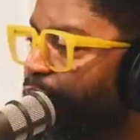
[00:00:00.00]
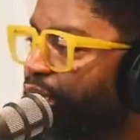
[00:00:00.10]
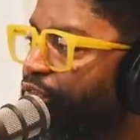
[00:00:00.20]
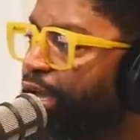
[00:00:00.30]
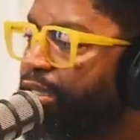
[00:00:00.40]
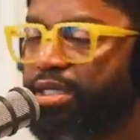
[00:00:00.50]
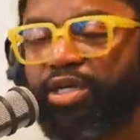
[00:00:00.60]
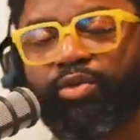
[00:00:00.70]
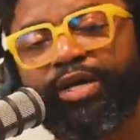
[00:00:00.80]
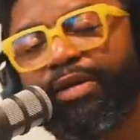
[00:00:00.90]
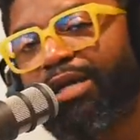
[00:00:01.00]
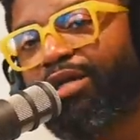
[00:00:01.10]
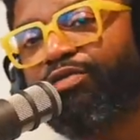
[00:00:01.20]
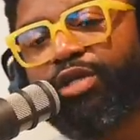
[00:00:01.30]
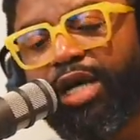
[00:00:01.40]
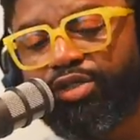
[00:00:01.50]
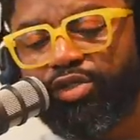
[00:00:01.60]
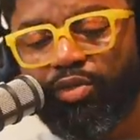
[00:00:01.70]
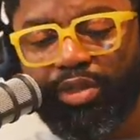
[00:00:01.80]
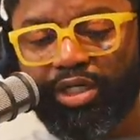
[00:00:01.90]
Big facts. Anyway, I love you guys
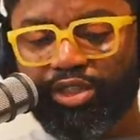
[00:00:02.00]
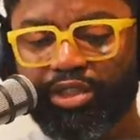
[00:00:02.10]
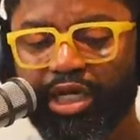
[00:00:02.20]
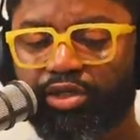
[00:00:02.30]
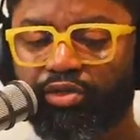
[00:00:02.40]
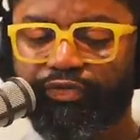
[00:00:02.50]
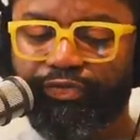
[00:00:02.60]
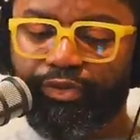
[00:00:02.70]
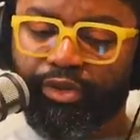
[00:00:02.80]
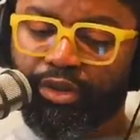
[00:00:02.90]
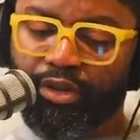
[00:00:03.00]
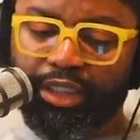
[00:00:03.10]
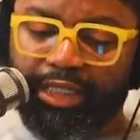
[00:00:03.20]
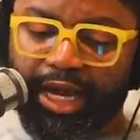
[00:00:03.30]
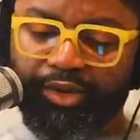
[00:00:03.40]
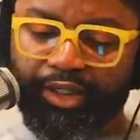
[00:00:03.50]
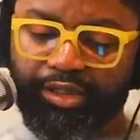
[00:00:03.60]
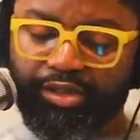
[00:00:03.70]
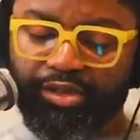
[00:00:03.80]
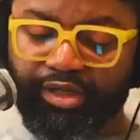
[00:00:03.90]
so much. Thank you for allowing
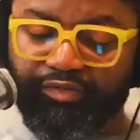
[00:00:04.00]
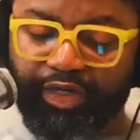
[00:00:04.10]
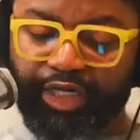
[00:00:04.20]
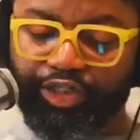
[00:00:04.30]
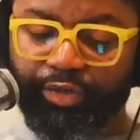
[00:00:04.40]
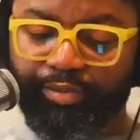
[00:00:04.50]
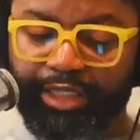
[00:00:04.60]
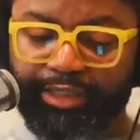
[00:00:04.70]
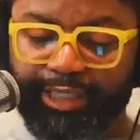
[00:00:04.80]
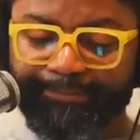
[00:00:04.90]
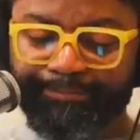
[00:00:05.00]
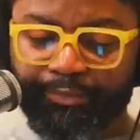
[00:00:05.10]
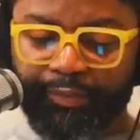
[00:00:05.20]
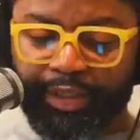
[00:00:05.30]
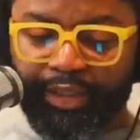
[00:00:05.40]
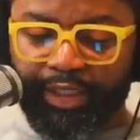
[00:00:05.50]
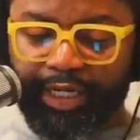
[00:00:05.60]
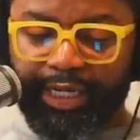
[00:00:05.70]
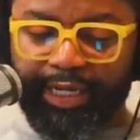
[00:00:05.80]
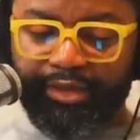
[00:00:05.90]
us to invade your Monday.
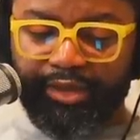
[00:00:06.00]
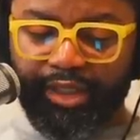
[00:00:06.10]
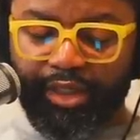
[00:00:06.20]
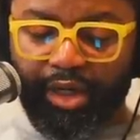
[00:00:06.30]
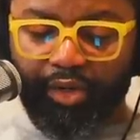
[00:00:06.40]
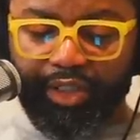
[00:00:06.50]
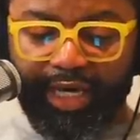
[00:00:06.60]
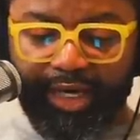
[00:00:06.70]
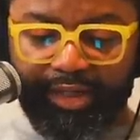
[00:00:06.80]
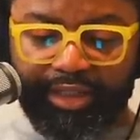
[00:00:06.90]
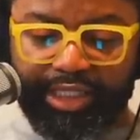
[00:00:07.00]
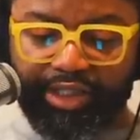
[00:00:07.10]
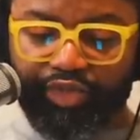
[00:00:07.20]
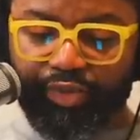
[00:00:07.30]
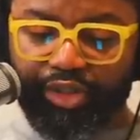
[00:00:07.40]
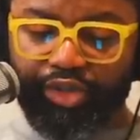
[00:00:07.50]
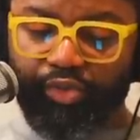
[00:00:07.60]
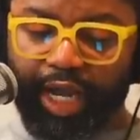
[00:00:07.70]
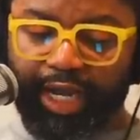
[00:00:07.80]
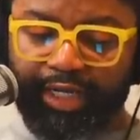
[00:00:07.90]
And, uh, oh, yeah, Kendra, you
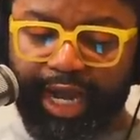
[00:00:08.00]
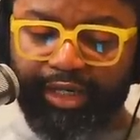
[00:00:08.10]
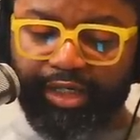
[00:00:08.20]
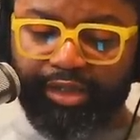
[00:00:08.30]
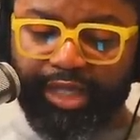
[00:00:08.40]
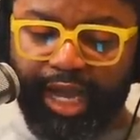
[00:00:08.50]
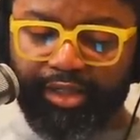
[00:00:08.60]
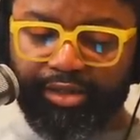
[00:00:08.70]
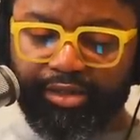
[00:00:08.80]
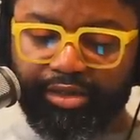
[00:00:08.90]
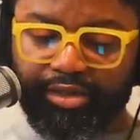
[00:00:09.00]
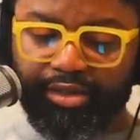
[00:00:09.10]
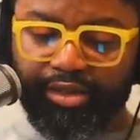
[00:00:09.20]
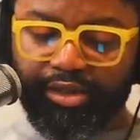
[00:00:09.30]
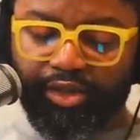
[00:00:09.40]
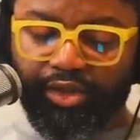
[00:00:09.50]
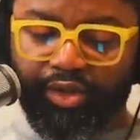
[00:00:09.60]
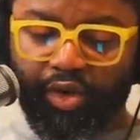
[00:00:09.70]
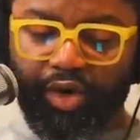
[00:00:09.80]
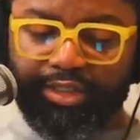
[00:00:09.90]
right. eight hundred dollars
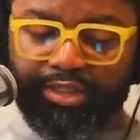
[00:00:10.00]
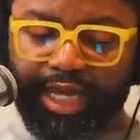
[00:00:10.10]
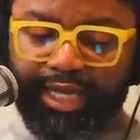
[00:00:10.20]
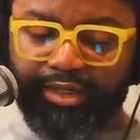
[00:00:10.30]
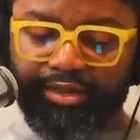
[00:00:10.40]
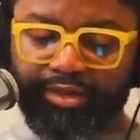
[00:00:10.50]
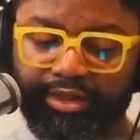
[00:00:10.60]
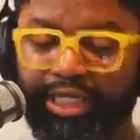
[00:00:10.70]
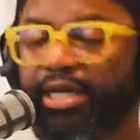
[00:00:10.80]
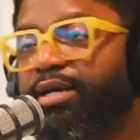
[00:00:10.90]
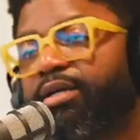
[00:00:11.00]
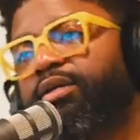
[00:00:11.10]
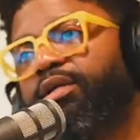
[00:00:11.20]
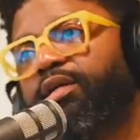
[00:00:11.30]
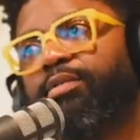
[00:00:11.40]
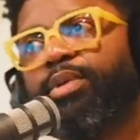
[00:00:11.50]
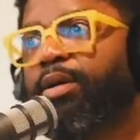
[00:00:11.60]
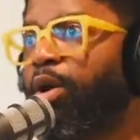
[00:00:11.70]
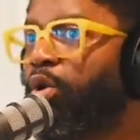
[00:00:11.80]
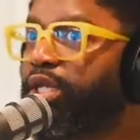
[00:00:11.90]
on site. Yeah, but
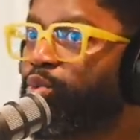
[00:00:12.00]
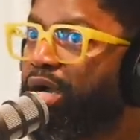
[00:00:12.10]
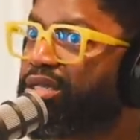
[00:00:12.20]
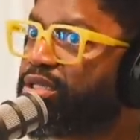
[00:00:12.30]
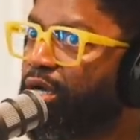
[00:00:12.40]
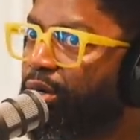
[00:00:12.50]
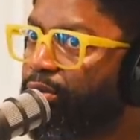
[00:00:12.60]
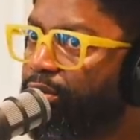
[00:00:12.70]
only once, though.